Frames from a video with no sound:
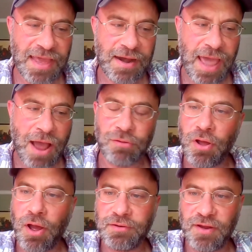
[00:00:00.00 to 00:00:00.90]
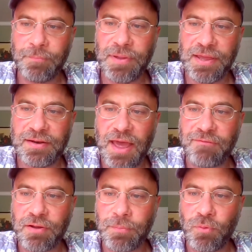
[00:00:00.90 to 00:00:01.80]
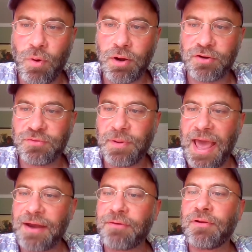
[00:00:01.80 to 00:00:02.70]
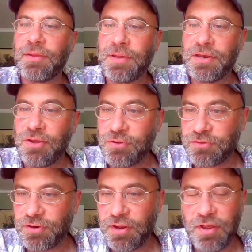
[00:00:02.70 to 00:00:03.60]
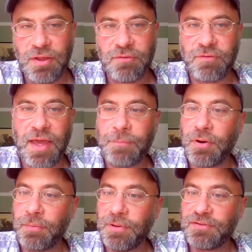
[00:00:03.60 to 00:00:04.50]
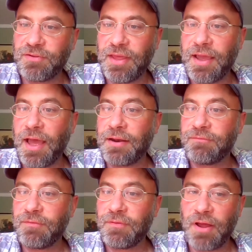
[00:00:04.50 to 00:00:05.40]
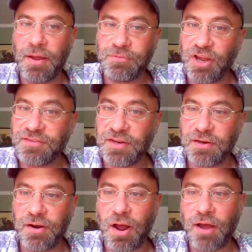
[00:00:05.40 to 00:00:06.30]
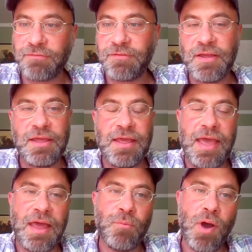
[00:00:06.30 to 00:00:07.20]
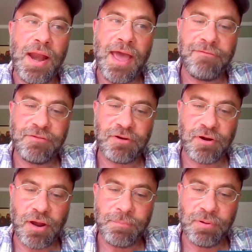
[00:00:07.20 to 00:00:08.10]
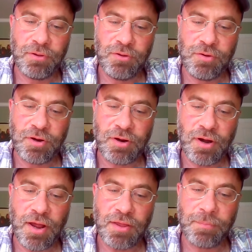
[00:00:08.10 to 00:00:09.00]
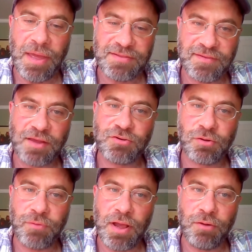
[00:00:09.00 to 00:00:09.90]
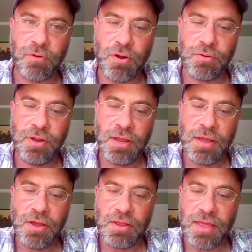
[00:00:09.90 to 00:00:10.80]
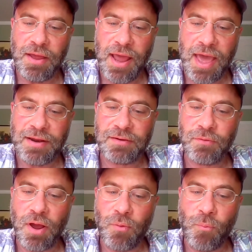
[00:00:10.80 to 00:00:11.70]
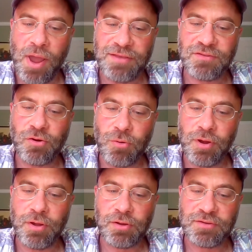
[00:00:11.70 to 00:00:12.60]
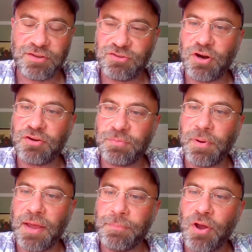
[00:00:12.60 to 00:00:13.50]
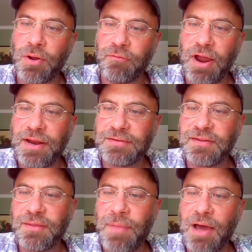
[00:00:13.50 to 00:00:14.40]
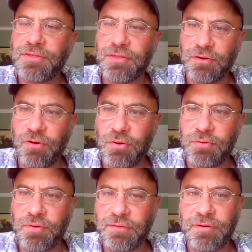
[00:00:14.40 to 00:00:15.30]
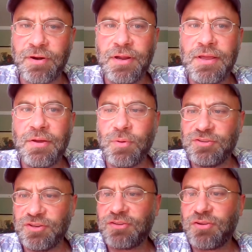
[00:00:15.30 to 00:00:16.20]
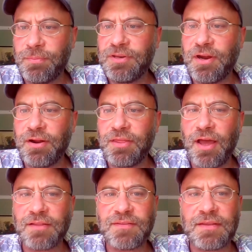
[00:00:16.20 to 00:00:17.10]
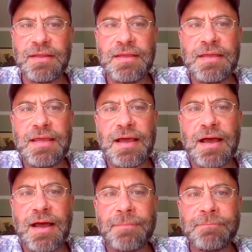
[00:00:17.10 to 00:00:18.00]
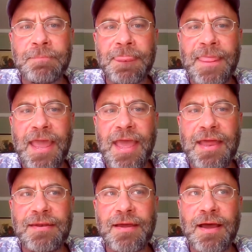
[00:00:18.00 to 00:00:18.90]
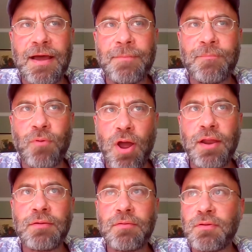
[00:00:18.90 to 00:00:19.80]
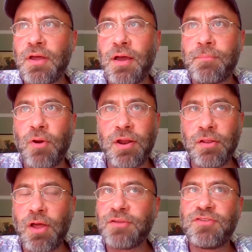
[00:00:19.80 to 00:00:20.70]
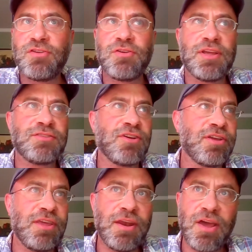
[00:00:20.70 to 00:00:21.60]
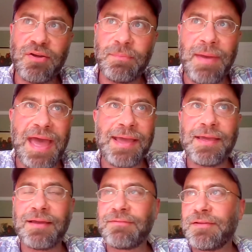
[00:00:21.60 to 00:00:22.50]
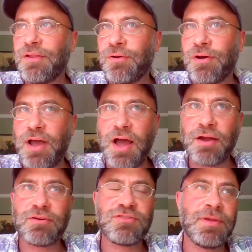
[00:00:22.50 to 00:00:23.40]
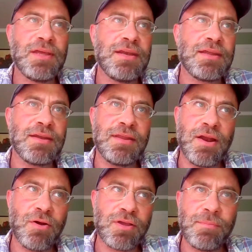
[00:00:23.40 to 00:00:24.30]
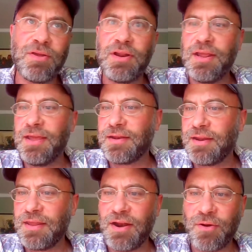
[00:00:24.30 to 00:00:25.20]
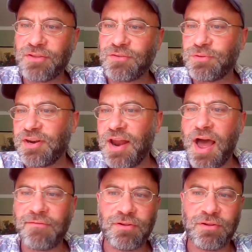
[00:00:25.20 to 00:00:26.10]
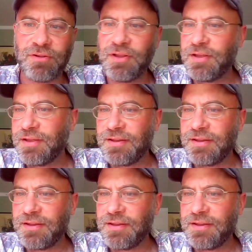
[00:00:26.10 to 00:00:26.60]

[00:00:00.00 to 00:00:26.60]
that outlawed dumping in navigable waters, but hadn't really been used for that purpose. So they kind of dusted it off and went after a polluter, the Penn Central Railroad, that had a waste oil discharge pipe going right into the mouth of the Croton River, which is a tributary of the Hudson, and brought a lawsuit. It took, the backing of a local congressman and, a community, and, because it was a novel